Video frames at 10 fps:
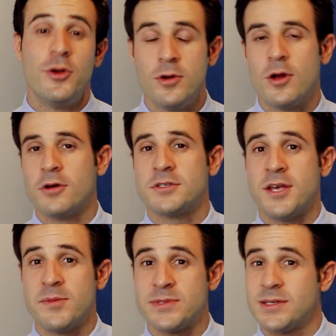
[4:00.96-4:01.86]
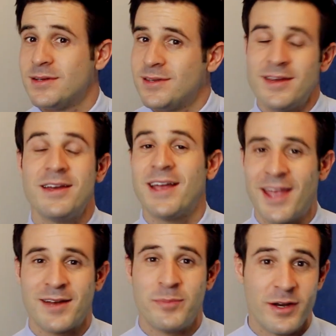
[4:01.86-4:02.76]
new concepts that didn't
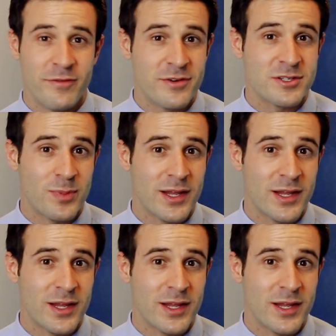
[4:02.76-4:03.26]
get me in the first